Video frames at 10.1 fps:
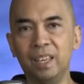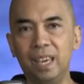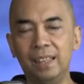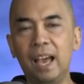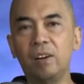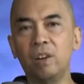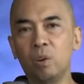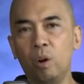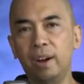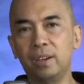And that
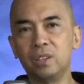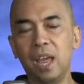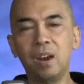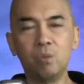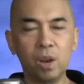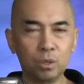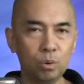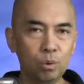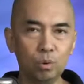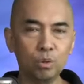requires a
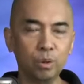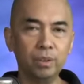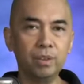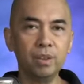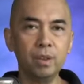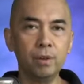resolution